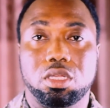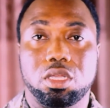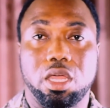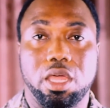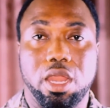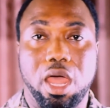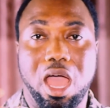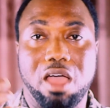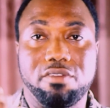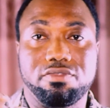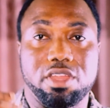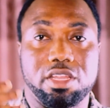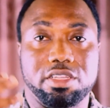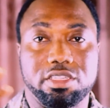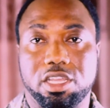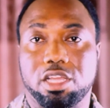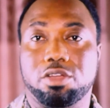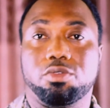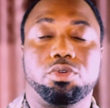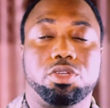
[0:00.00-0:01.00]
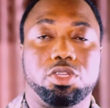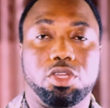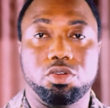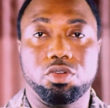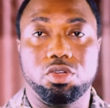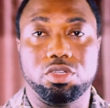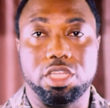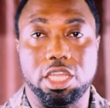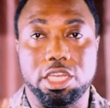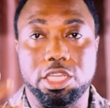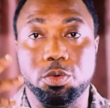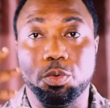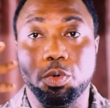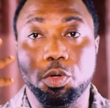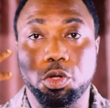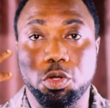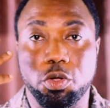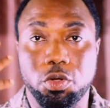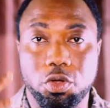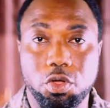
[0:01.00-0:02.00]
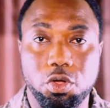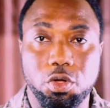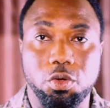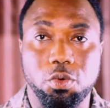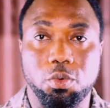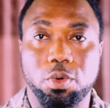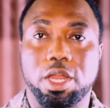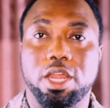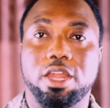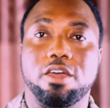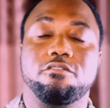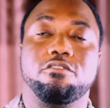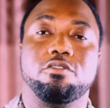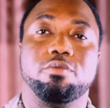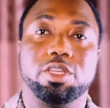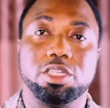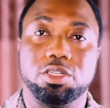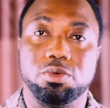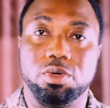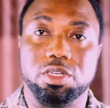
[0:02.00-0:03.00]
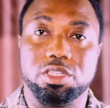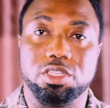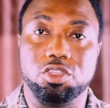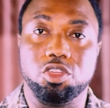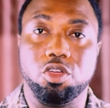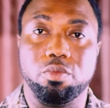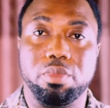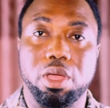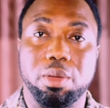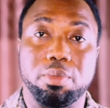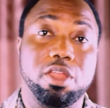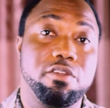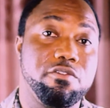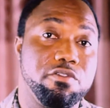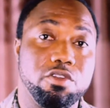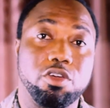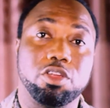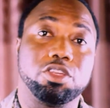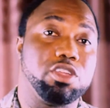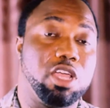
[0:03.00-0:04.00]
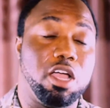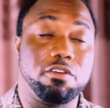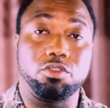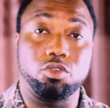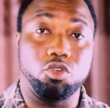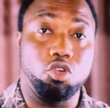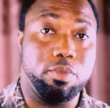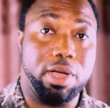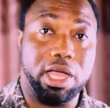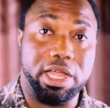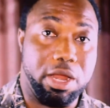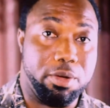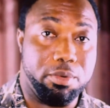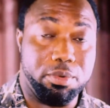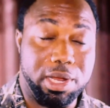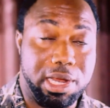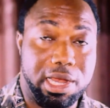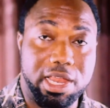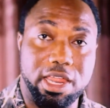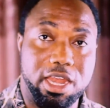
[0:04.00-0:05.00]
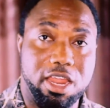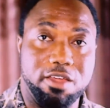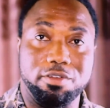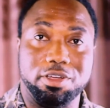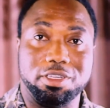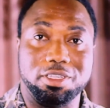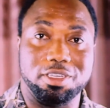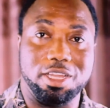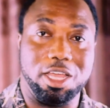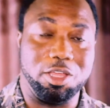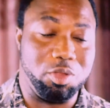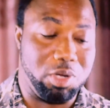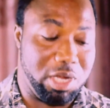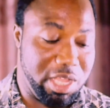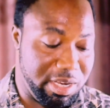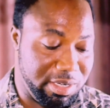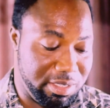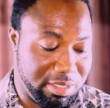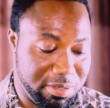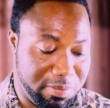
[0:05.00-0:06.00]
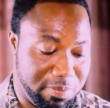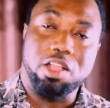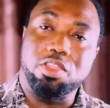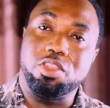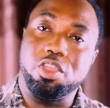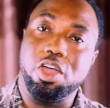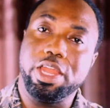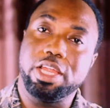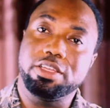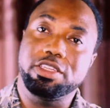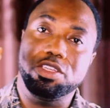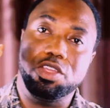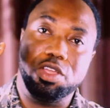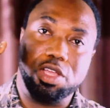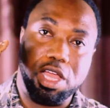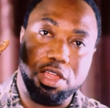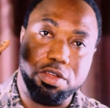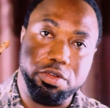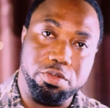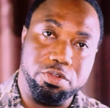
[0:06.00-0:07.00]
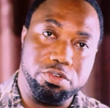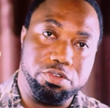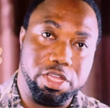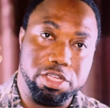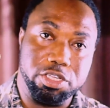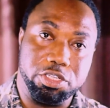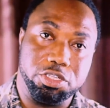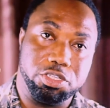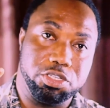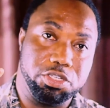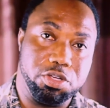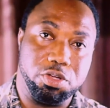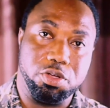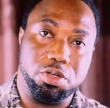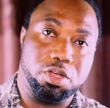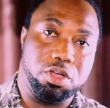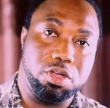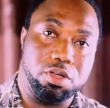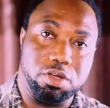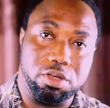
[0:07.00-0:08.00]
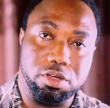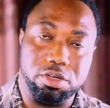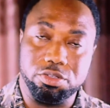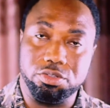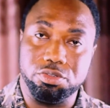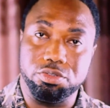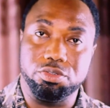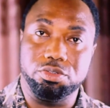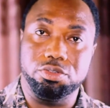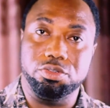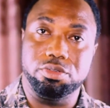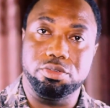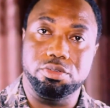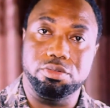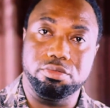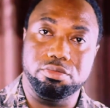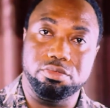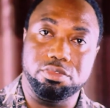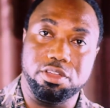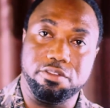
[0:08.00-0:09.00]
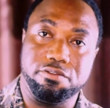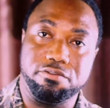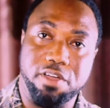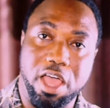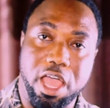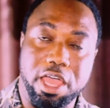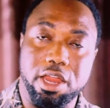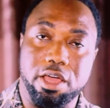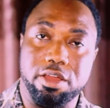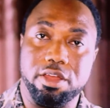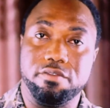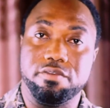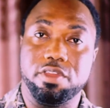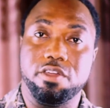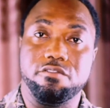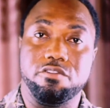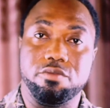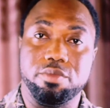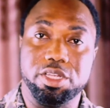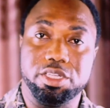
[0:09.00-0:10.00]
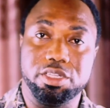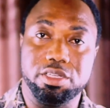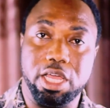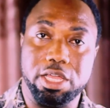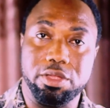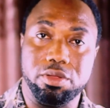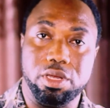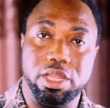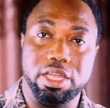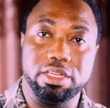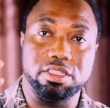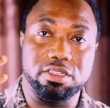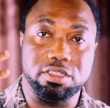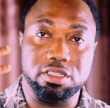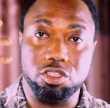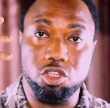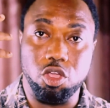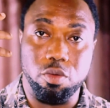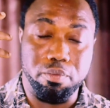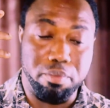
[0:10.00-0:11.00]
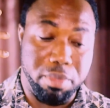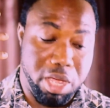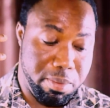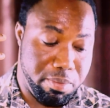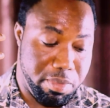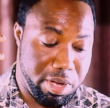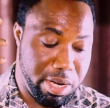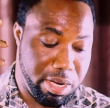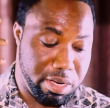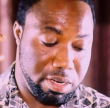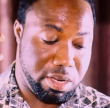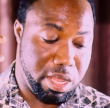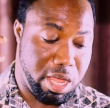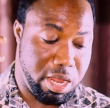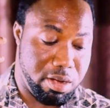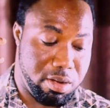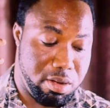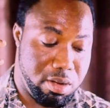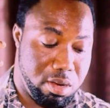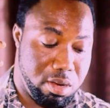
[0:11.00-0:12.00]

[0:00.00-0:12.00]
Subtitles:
And after, check with your notes and you will know whether the information was in your memory. If not, you have to go back and relearn everything that you learned. The other thing you can do to ensure or to find out if the information that you learned is in your memory is that